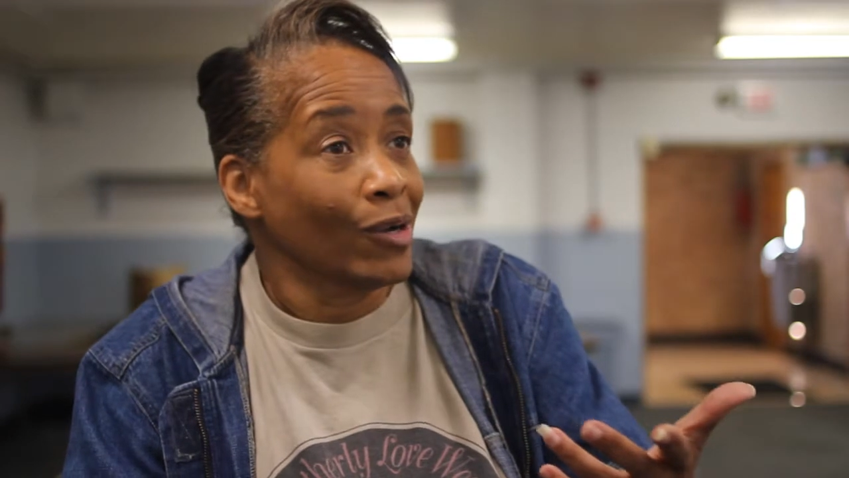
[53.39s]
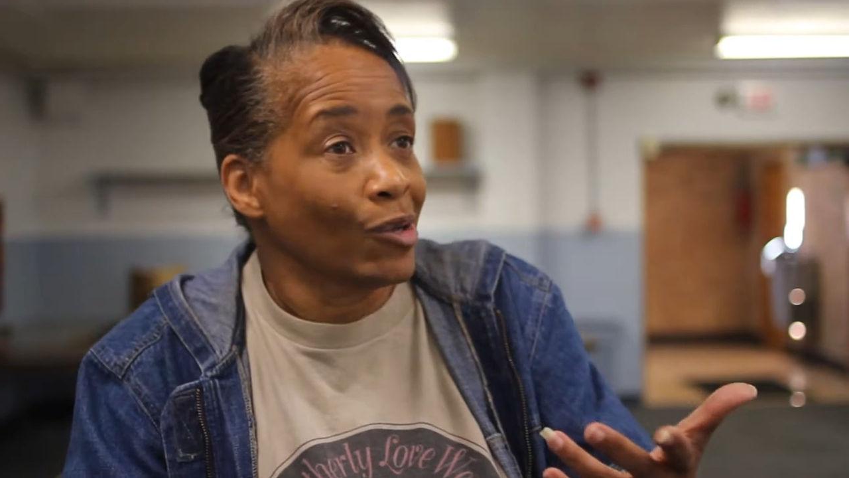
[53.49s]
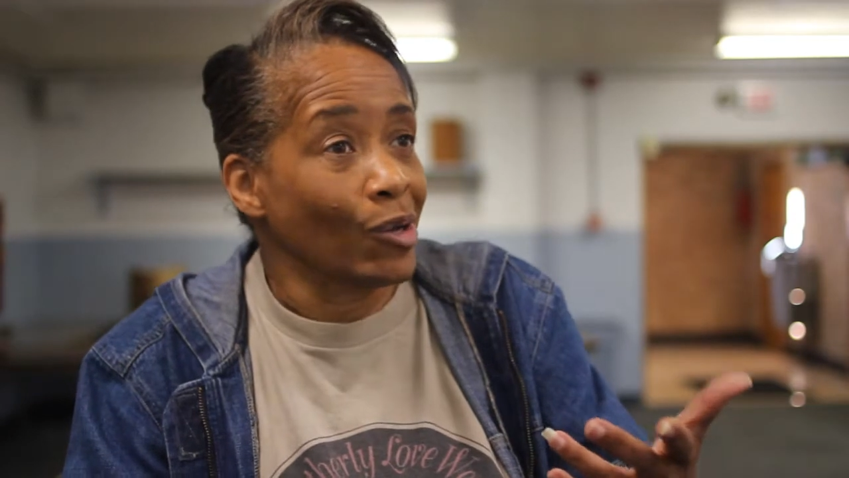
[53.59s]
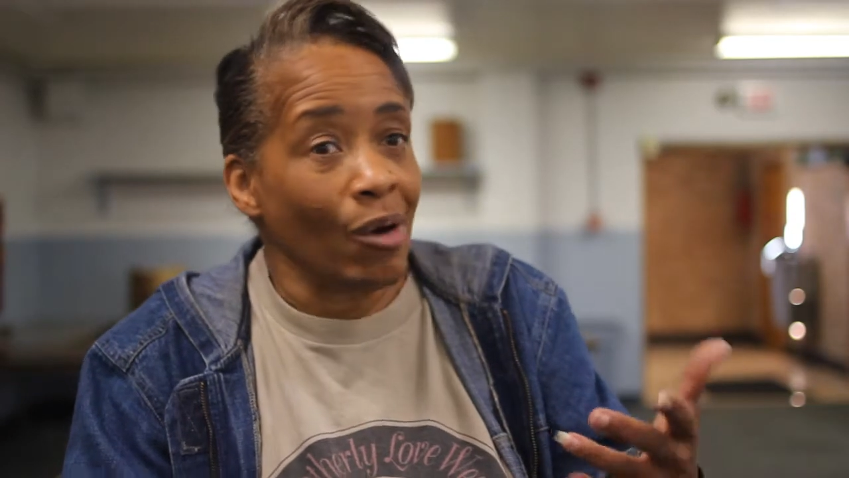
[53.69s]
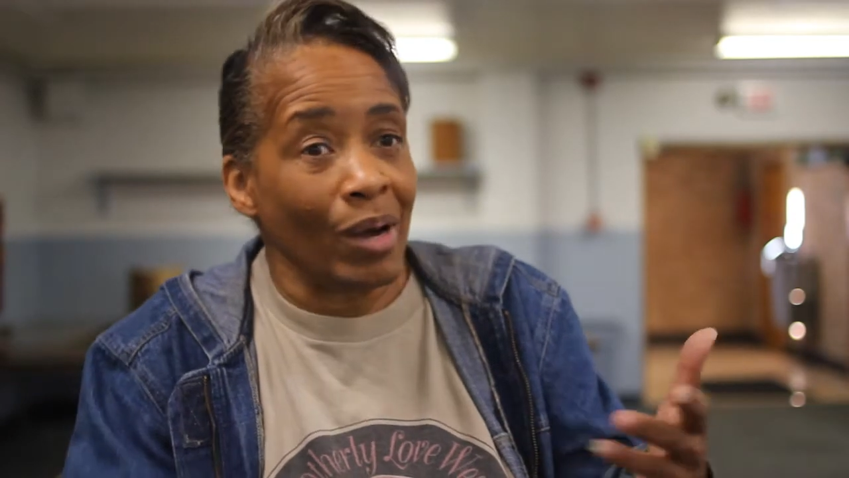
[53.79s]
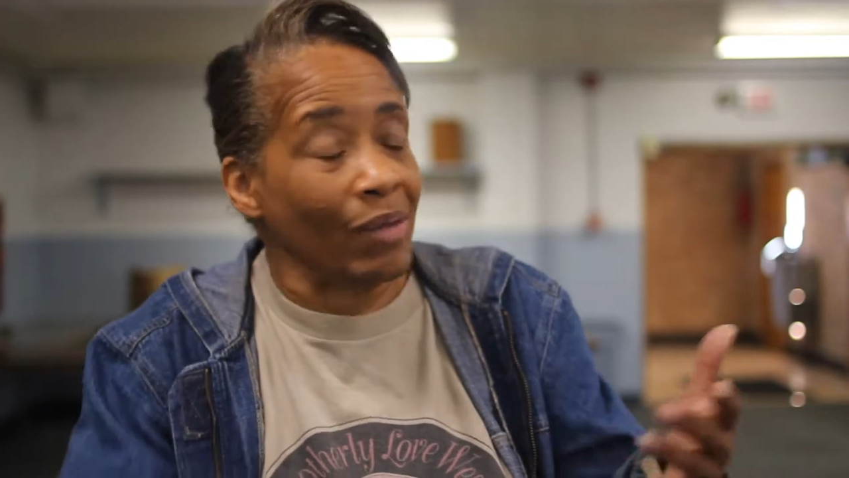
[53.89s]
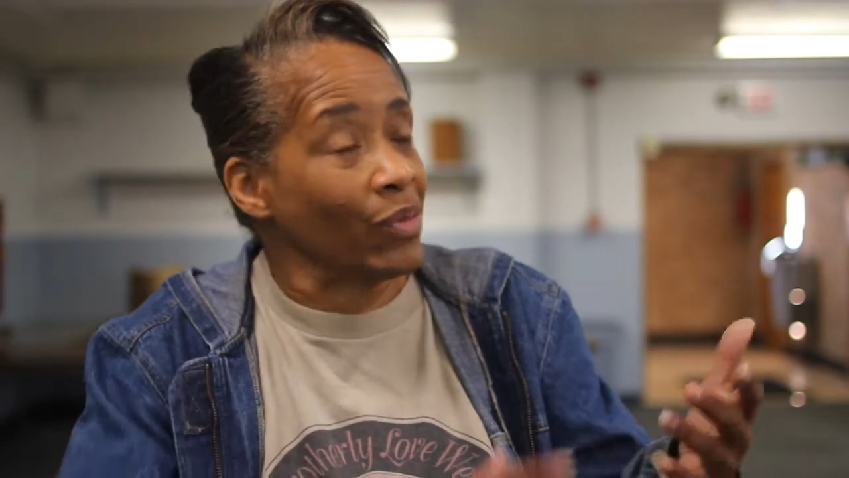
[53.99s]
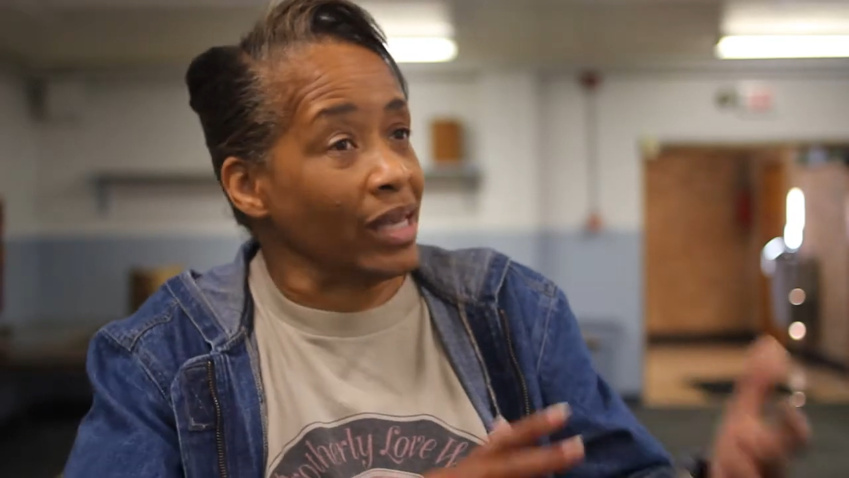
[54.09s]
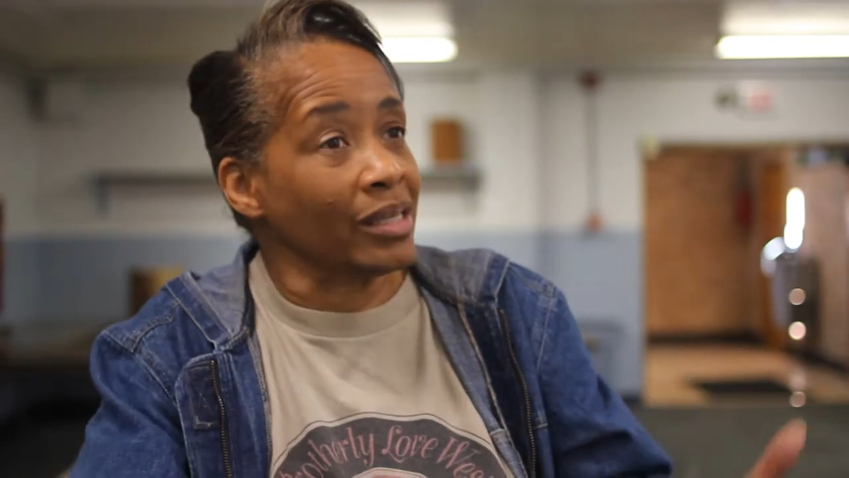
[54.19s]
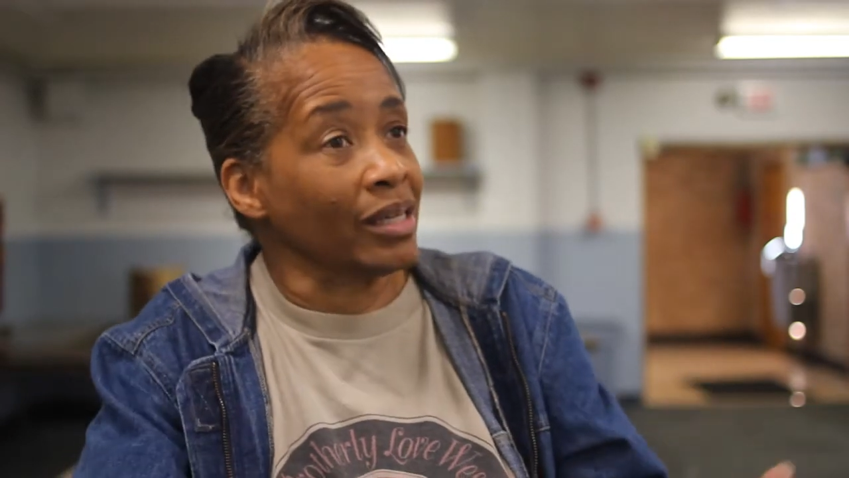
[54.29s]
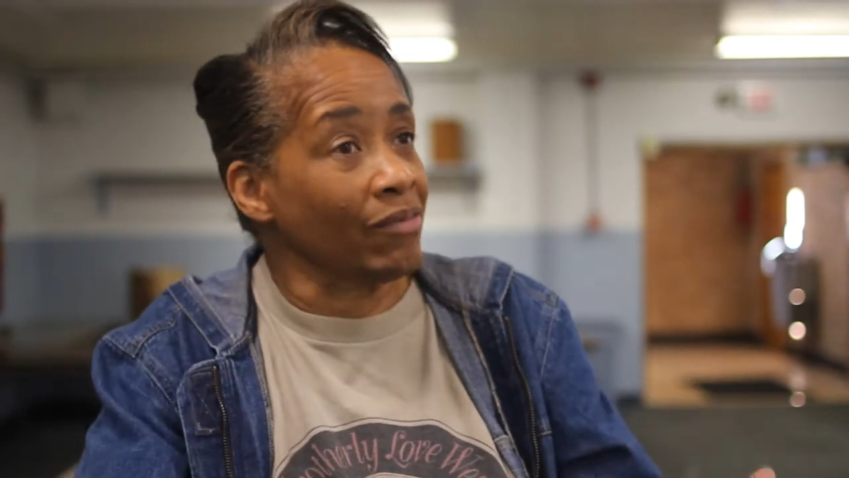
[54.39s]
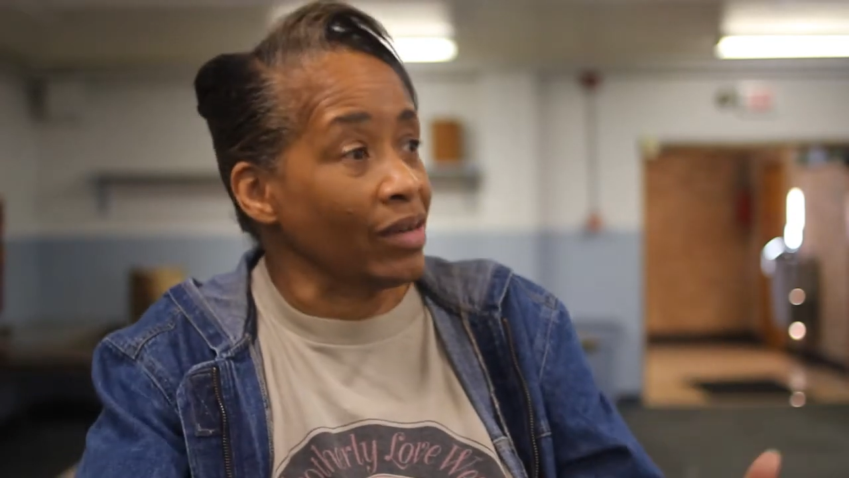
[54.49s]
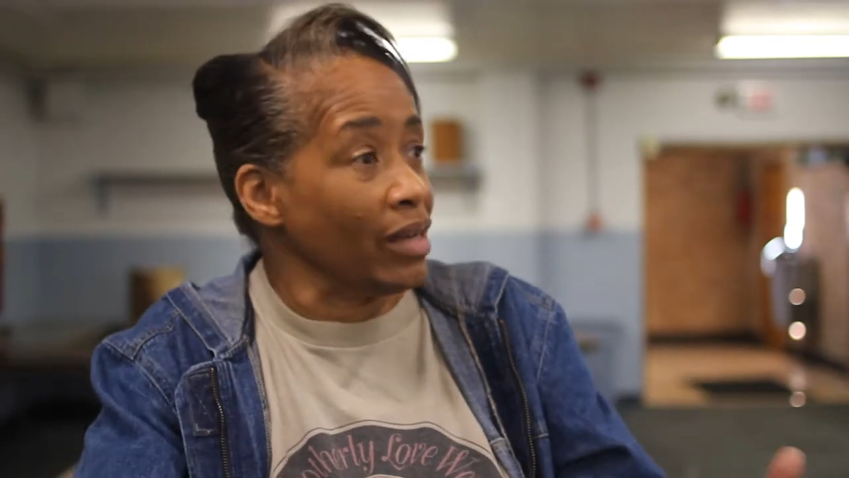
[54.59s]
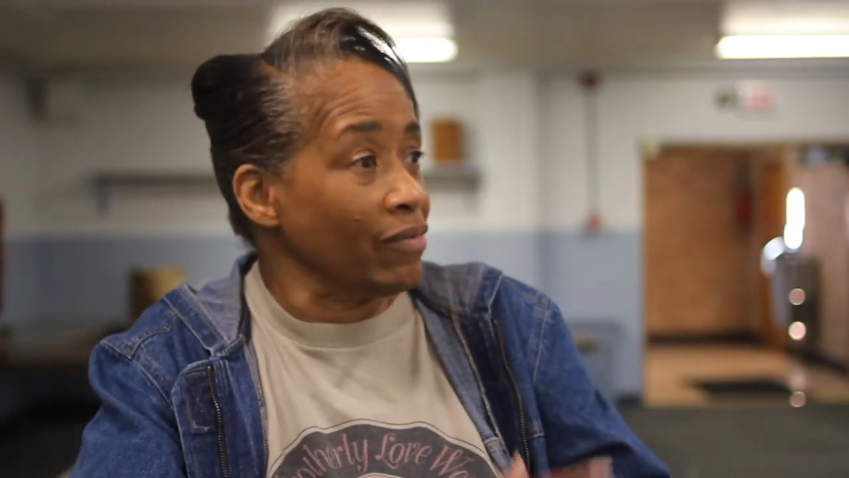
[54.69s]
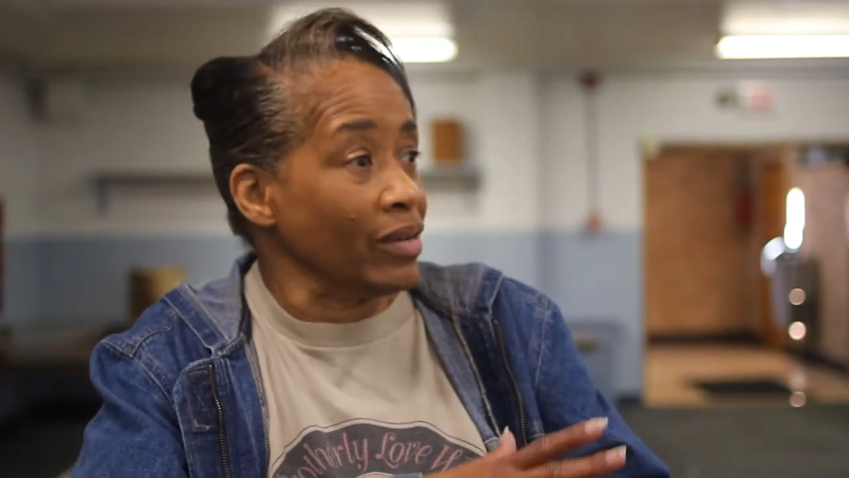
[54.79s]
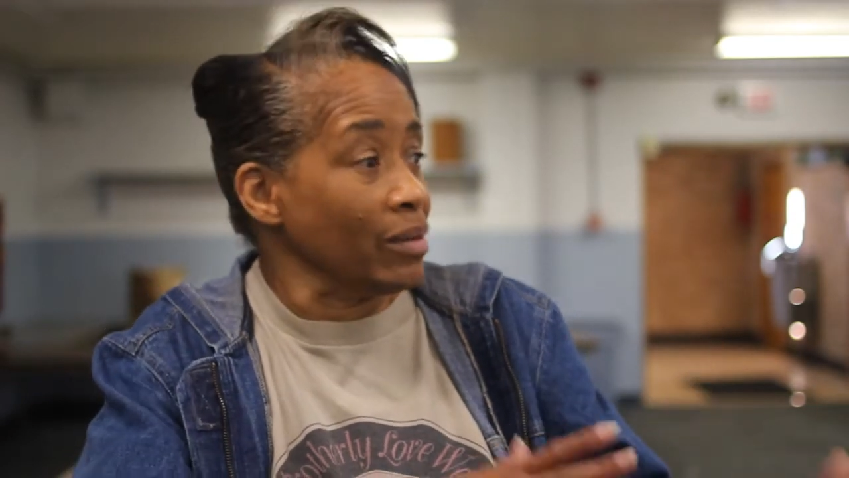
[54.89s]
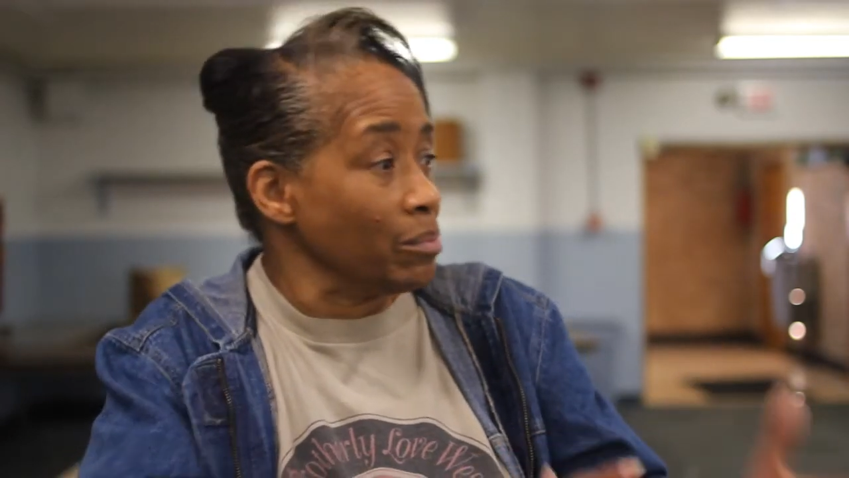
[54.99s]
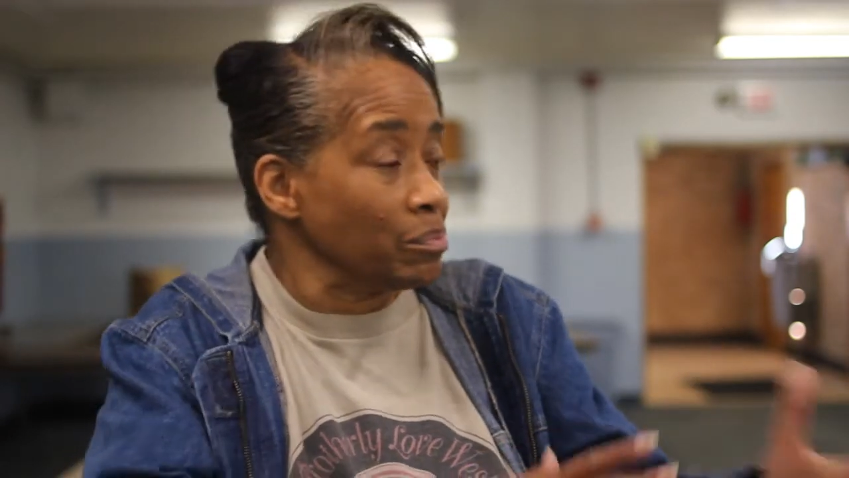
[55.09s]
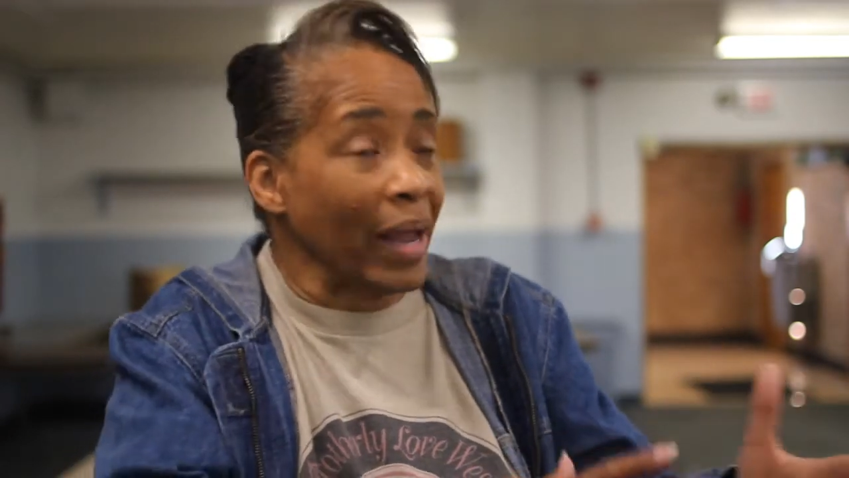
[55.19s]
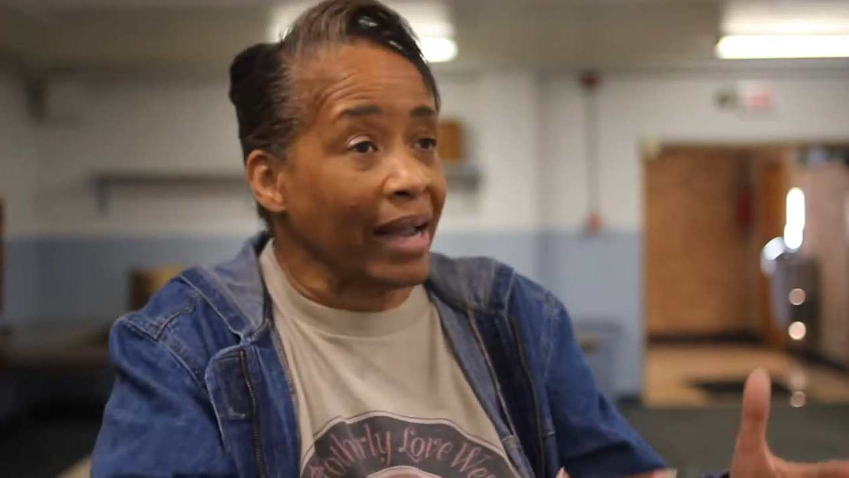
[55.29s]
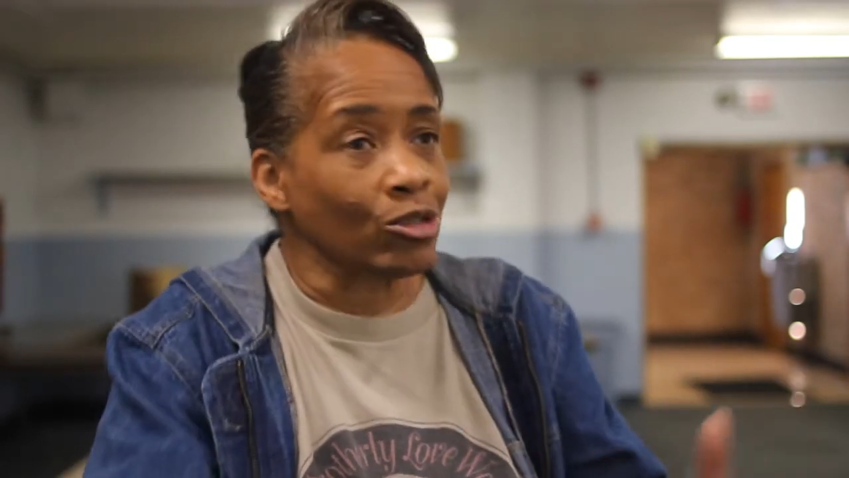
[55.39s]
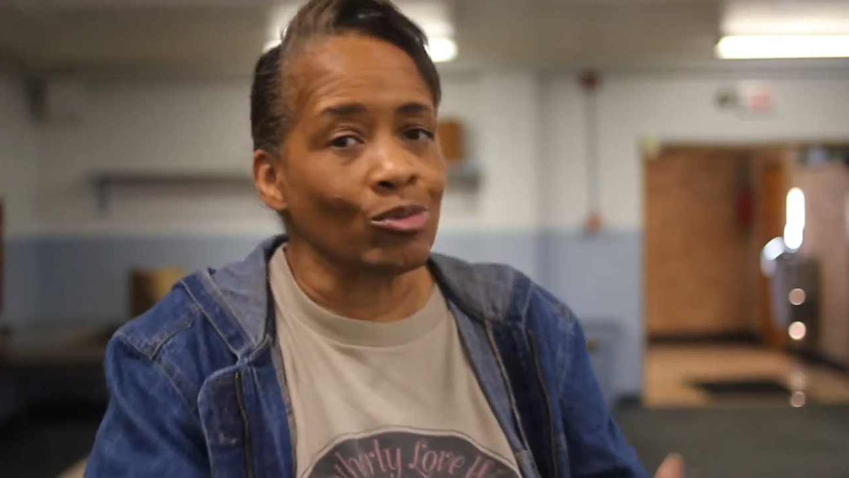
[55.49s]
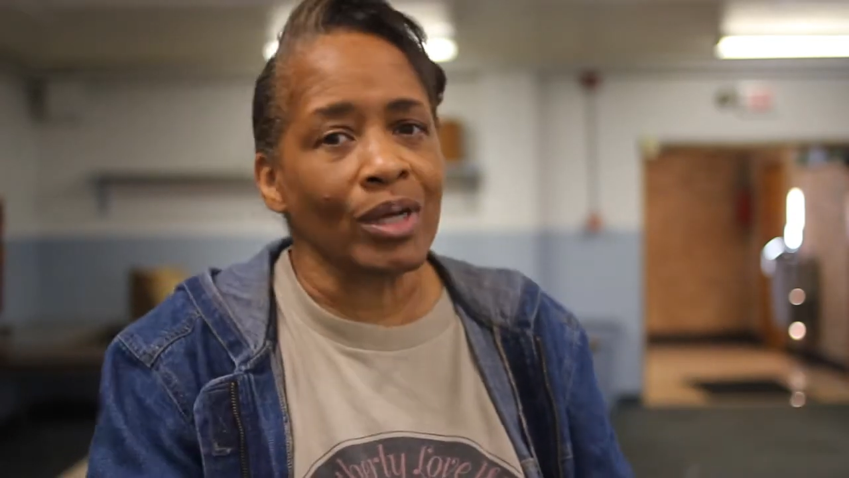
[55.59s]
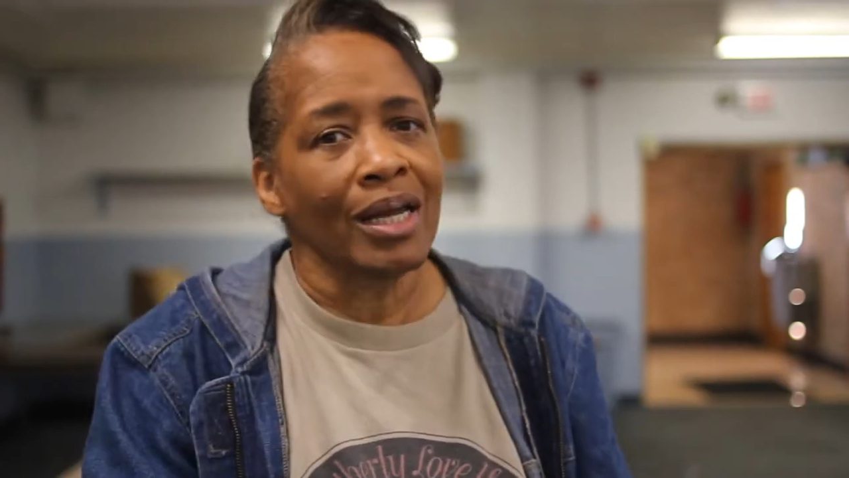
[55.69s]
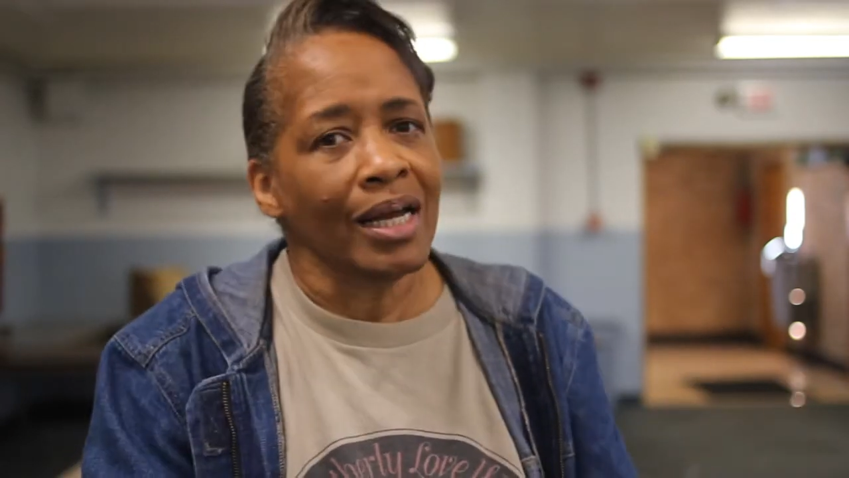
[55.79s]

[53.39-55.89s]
you know, at the end of a, of a pantry,